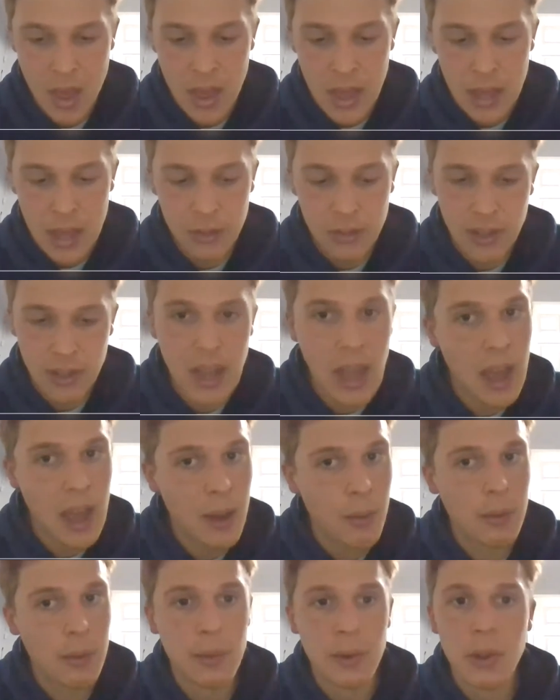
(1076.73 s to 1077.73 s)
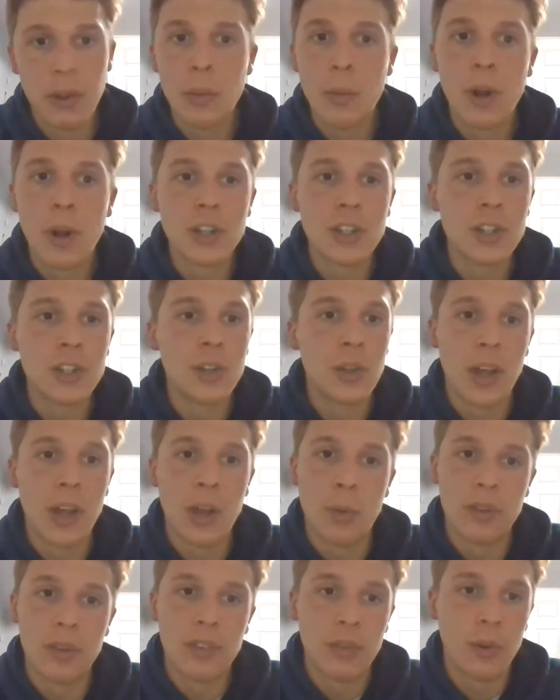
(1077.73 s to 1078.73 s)
he was like, hey, we really want you,
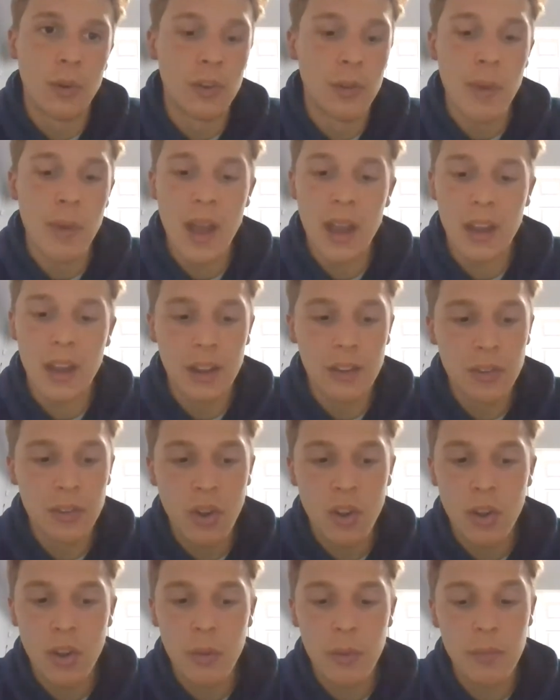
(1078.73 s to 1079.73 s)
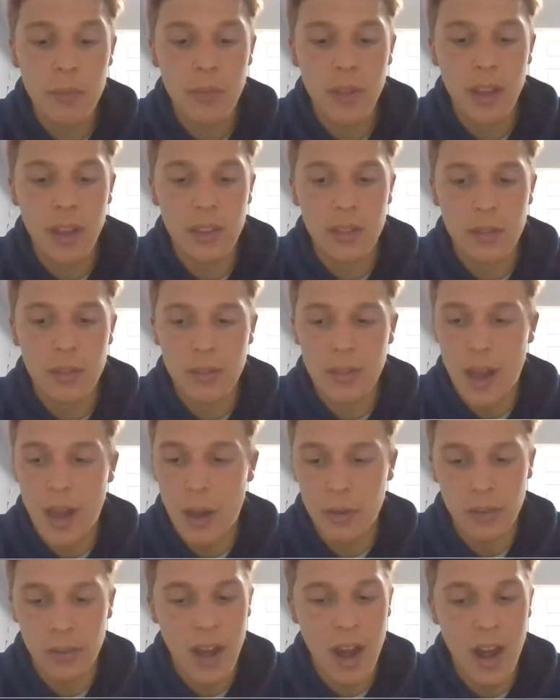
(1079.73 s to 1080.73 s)
like, what's holding you back? And I told him, like,
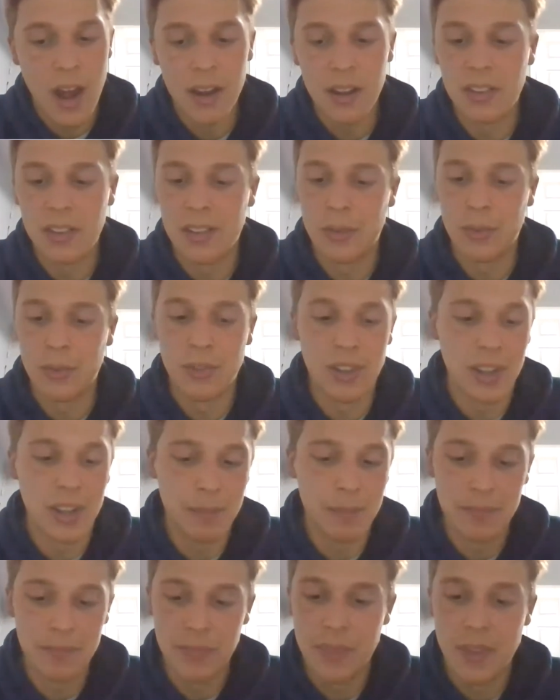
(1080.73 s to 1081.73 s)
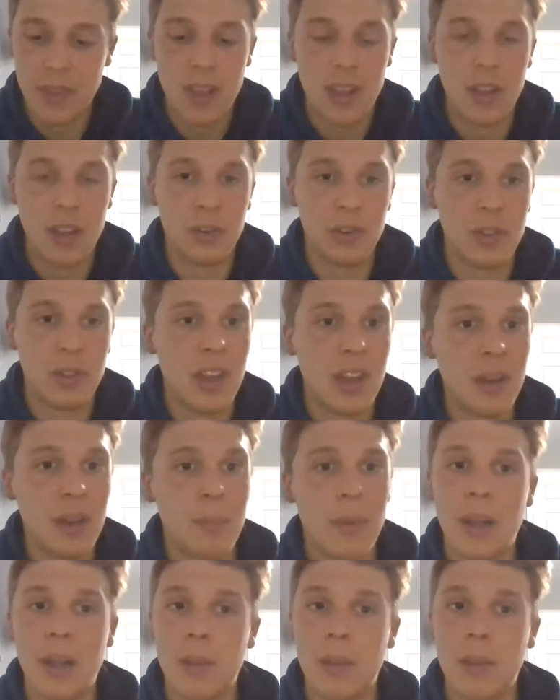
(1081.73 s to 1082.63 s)
I was honest. I was like, here's the thing, my